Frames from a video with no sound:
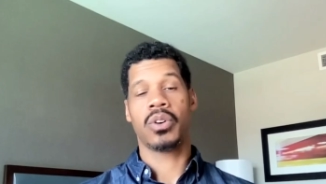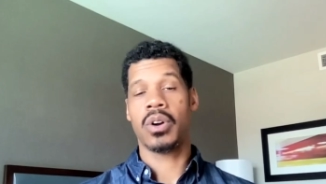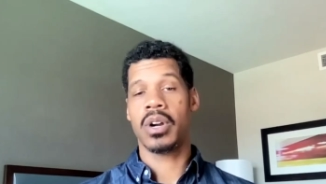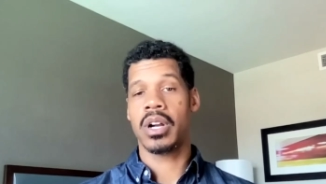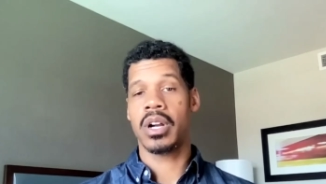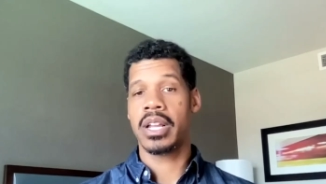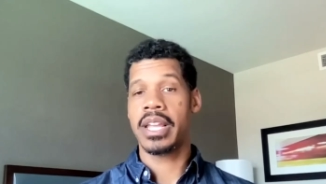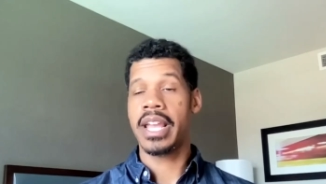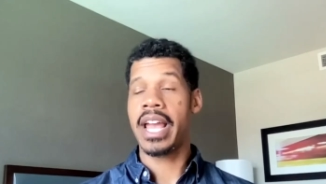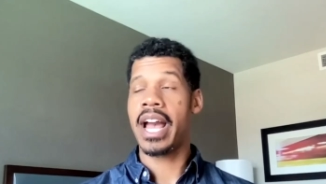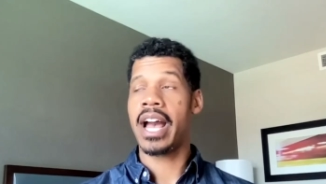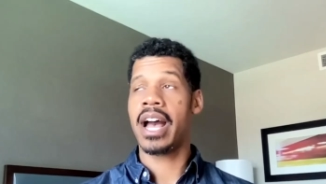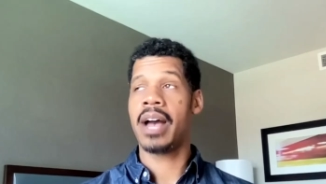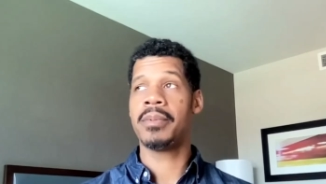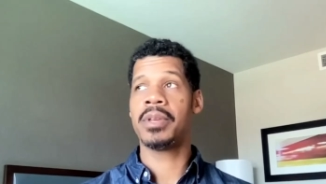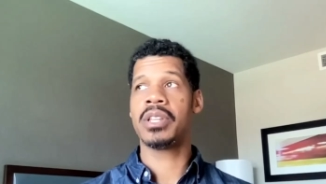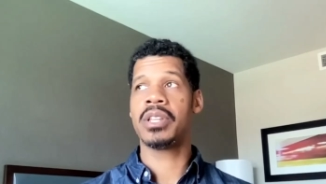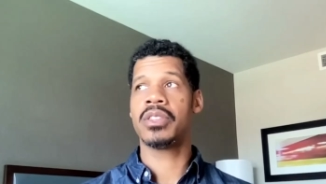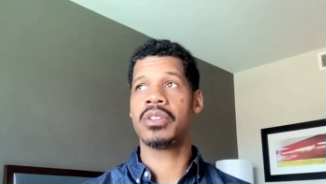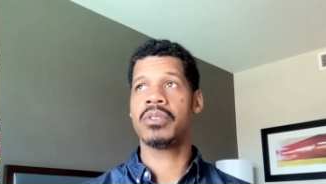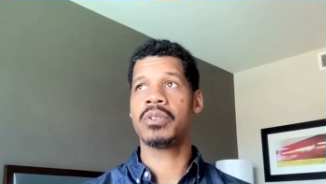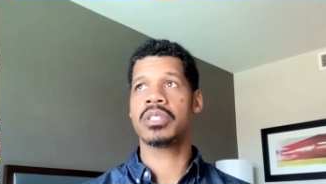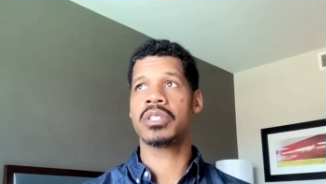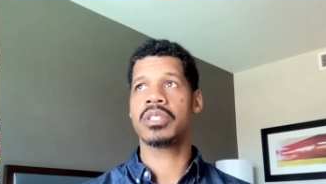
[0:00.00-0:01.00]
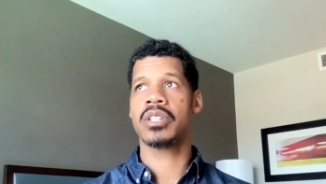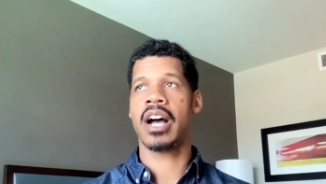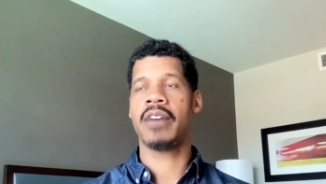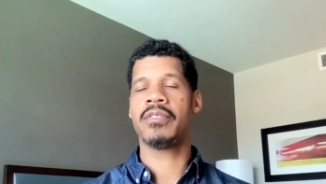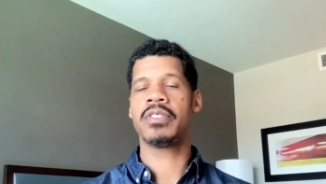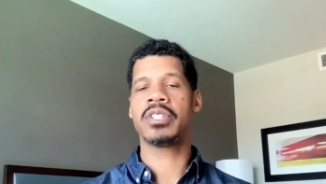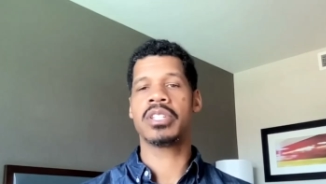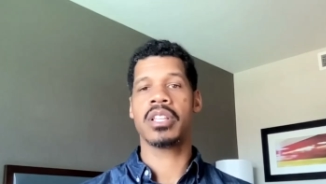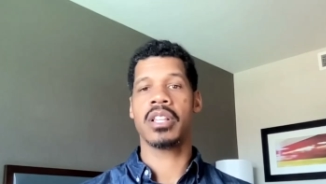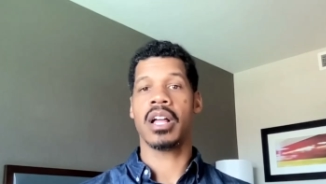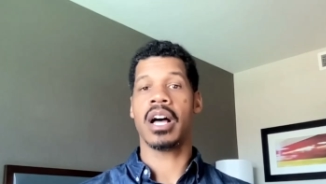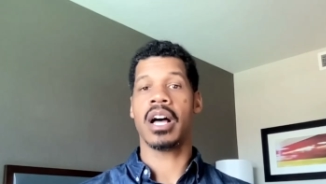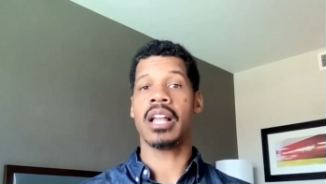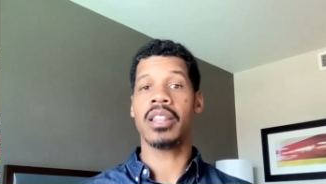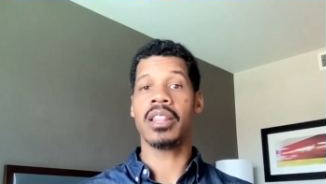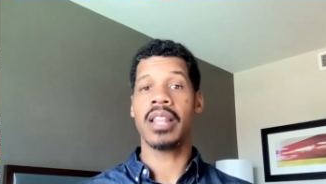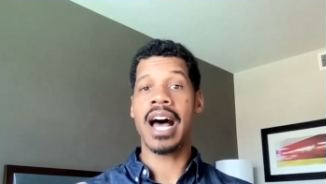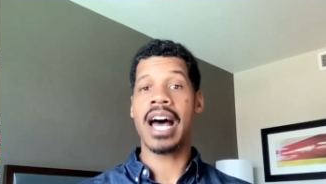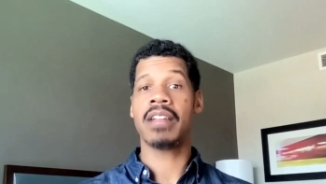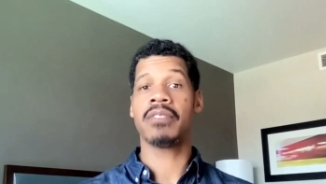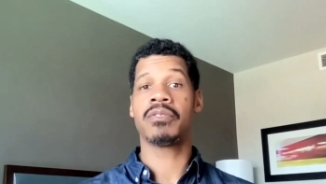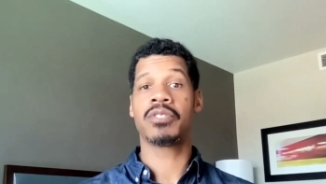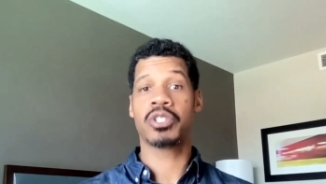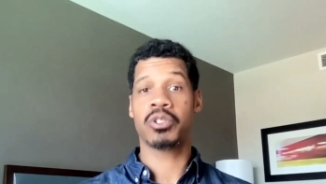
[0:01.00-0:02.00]
Sure. Yeah. I mean, there was obviously a
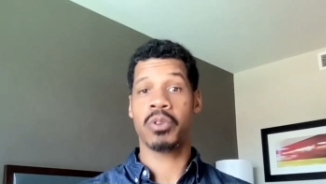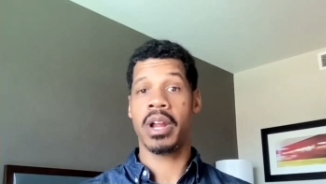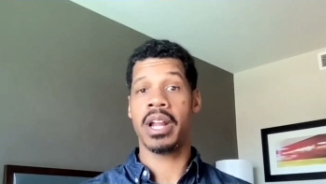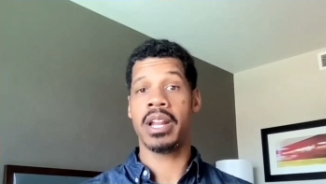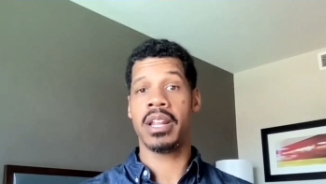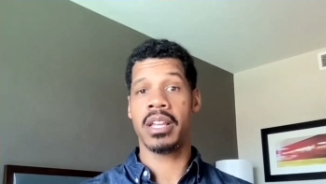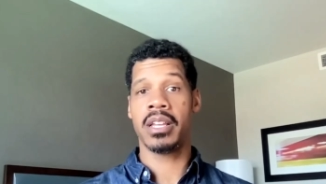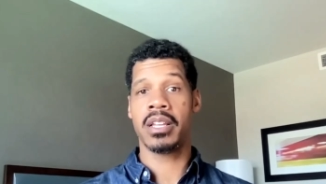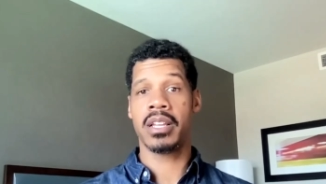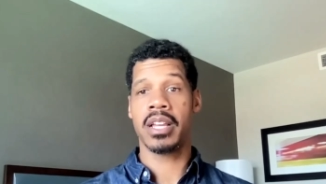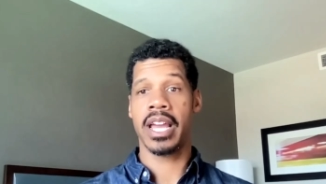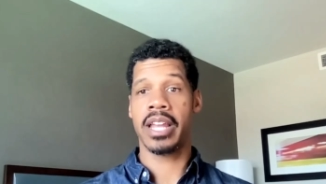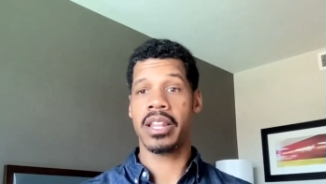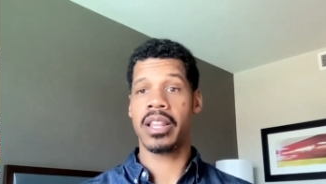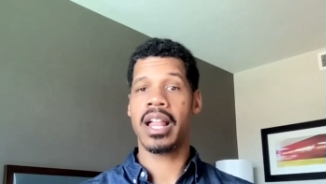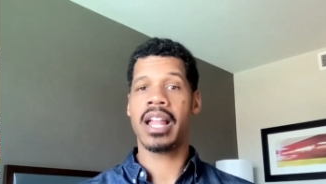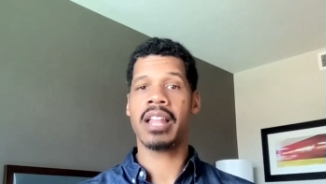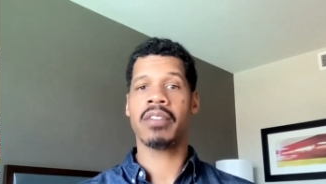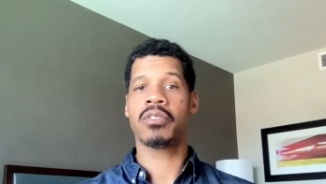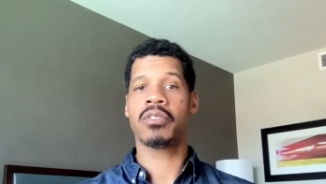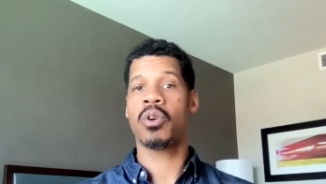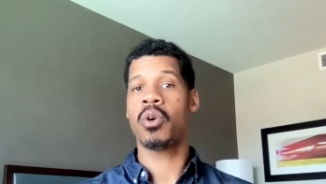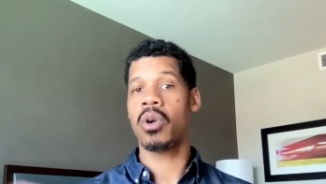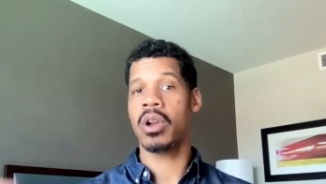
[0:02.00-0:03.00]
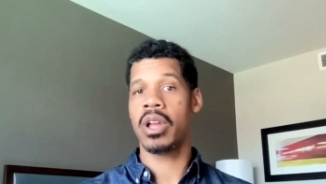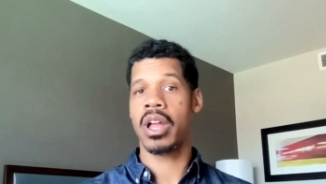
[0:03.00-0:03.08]
lot of training and a lot of